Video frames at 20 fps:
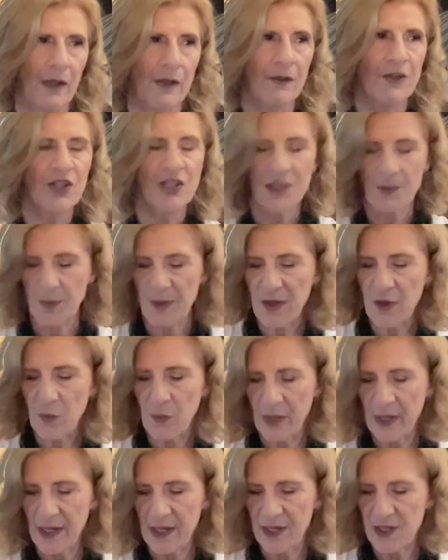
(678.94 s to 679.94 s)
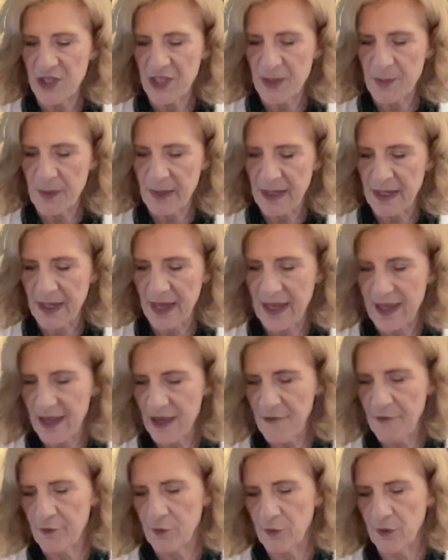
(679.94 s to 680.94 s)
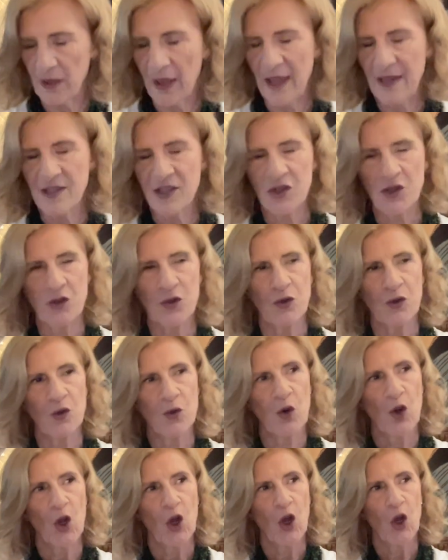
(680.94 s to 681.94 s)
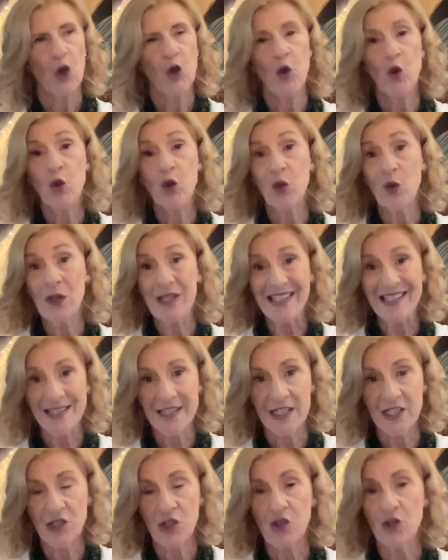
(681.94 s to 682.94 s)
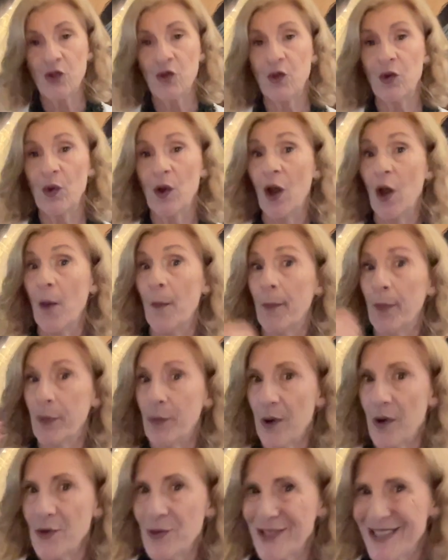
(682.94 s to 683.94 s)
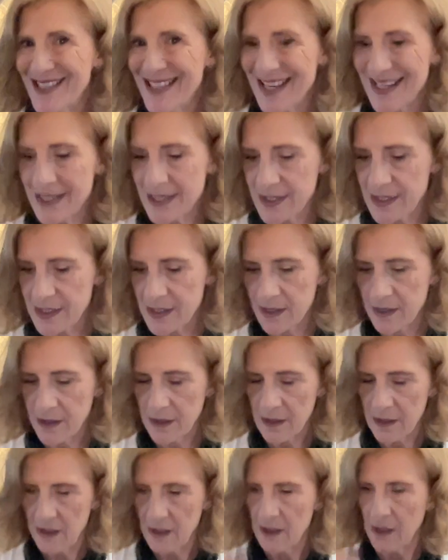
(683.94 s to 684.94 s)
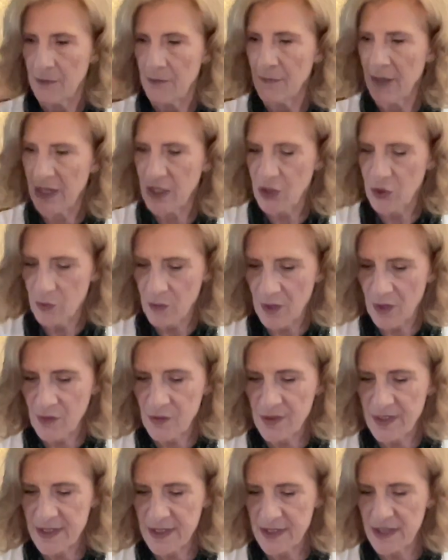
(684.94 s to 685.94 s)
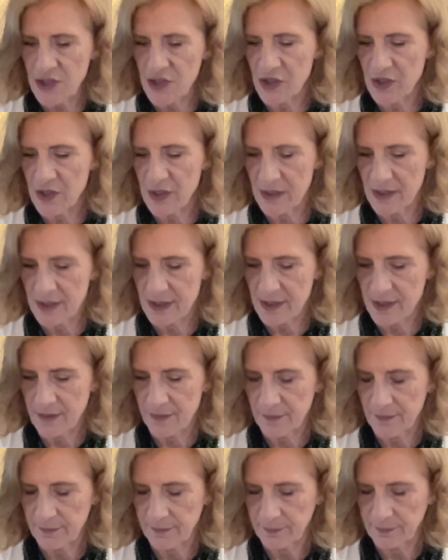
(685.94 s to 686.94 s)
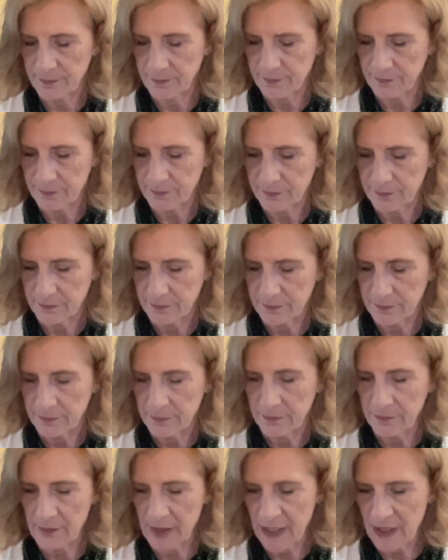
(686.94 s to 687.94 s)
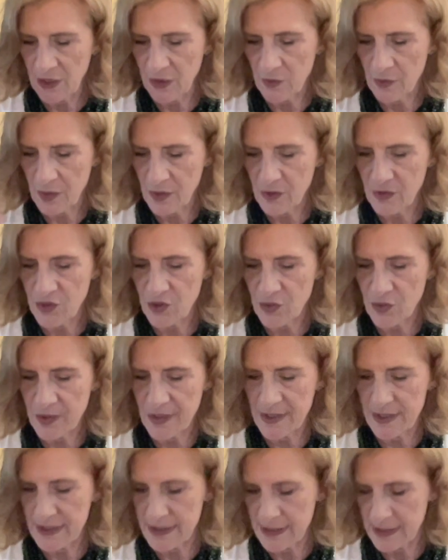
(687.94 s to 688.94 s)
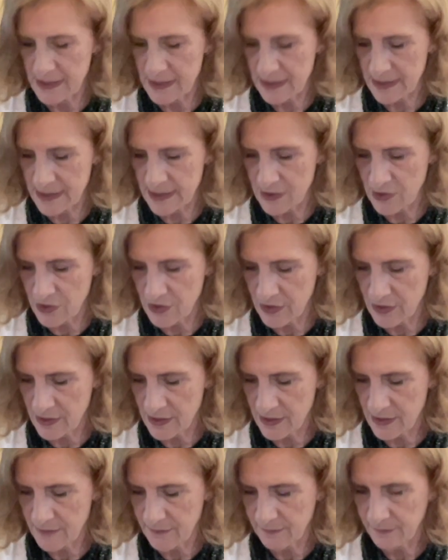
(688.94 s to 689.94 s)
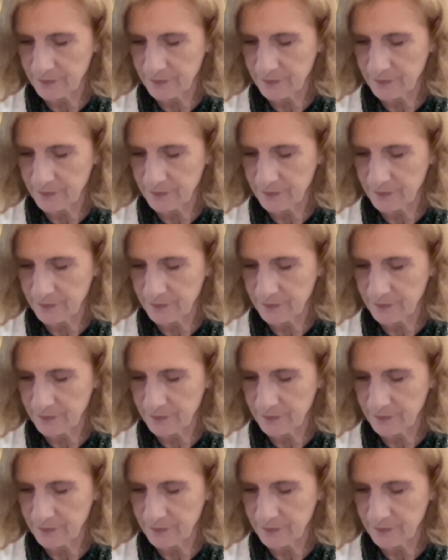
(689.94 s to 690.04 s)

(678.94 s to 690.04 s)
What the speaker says: just be aware, just be careful as to who you listen to. Process, make your own decisions. Make your own choices and decisions.